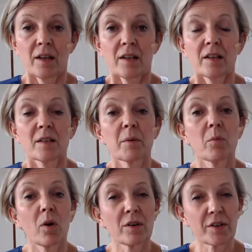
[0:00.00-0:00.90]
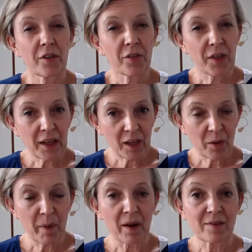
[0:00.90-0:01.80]
So we want to think
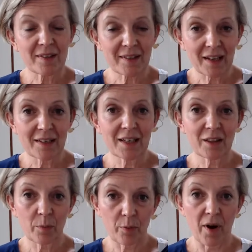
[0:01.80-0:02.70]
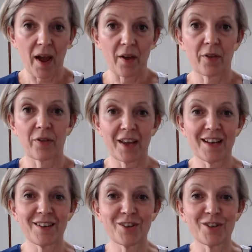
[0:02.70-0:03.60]
about sending the breath
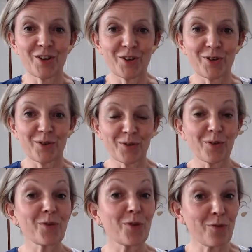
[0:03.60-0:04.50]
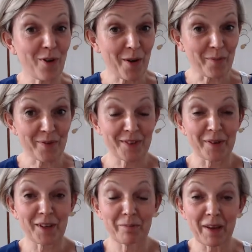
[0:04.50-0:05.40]
into the ribs so
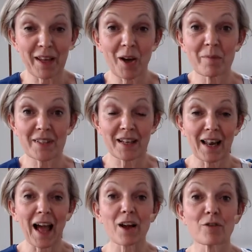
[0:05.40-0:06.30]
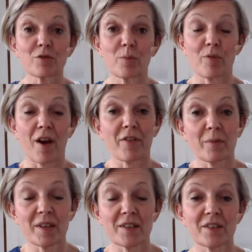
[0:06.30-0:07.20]
it becomes a lateral breath and
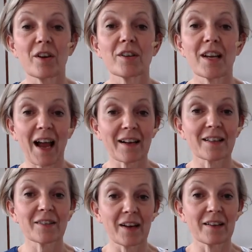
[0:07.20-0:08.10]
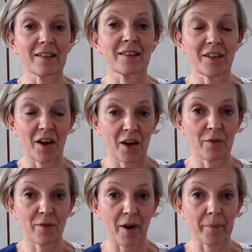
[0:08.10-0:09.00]
we start to activate this
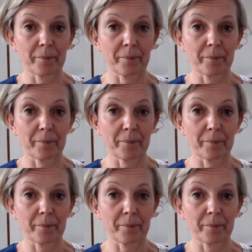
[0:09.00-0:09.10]
diaphragm.